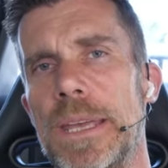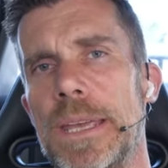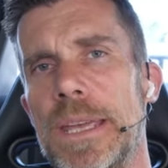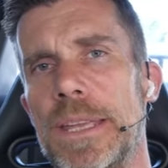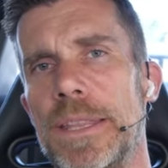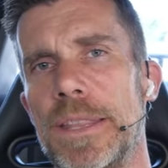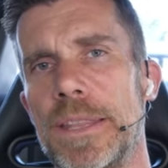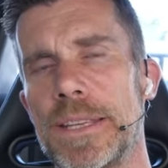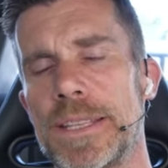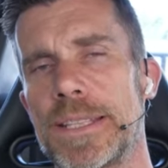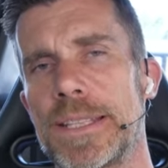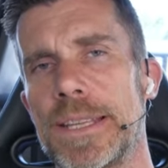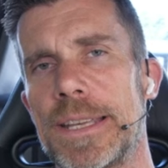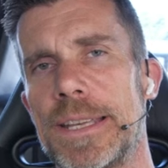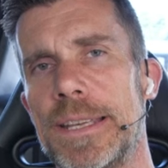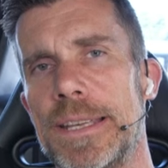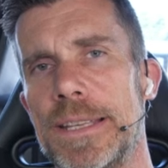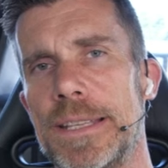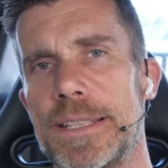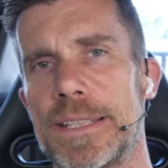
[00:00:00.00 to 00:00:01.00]
and this
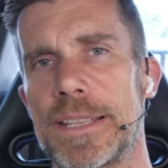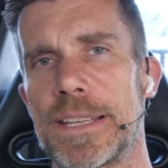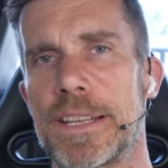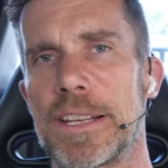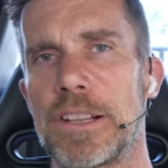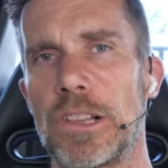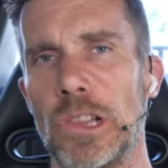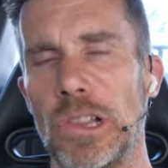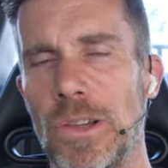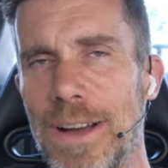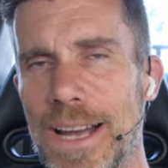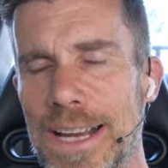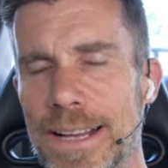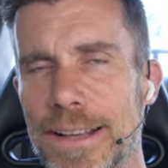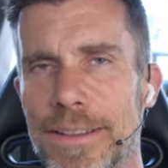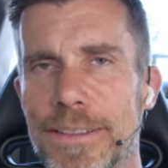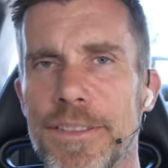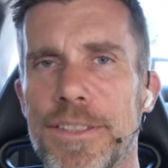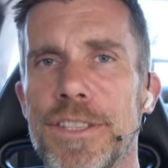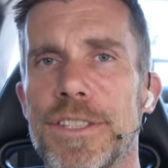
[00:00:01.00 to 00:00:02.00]
is
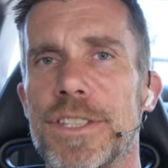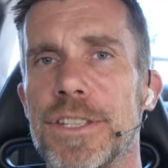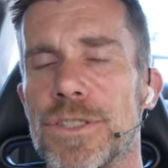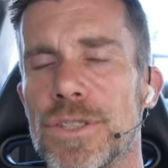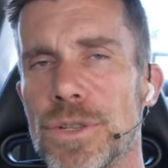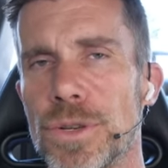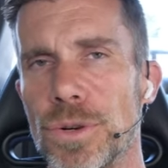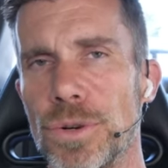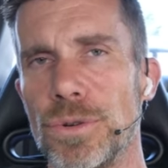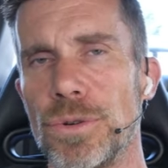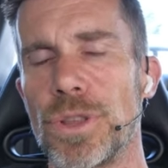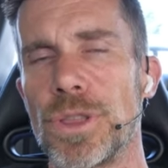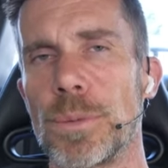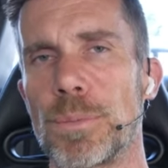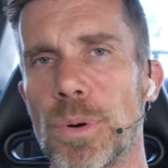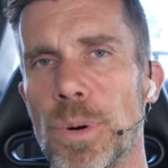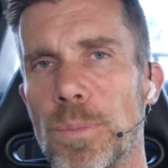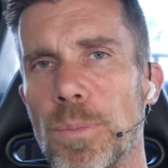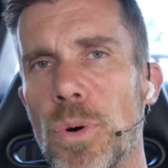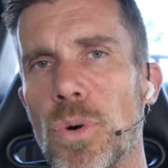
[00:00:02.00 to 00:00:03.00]
likened to the
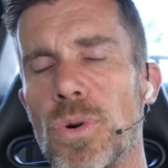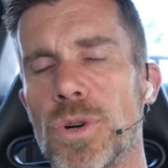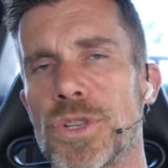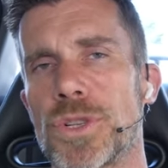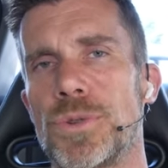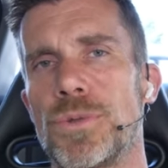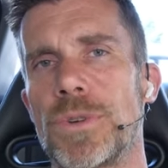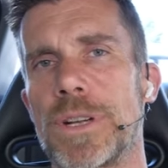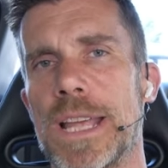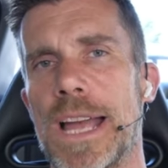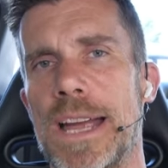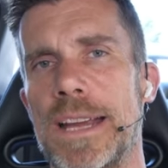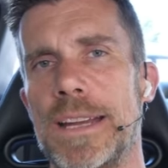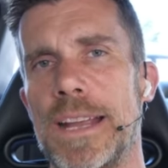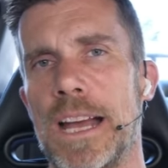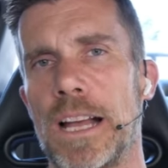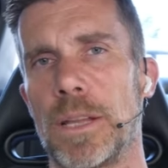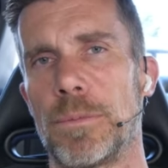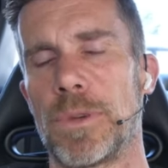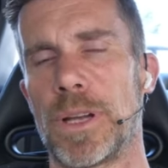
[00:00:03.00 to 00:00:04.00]
proportional gain
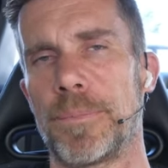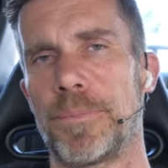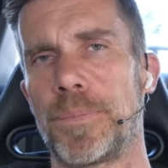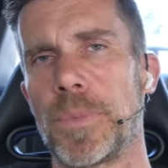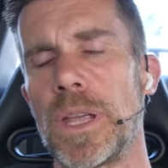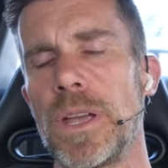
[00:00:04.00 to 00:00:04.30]
element.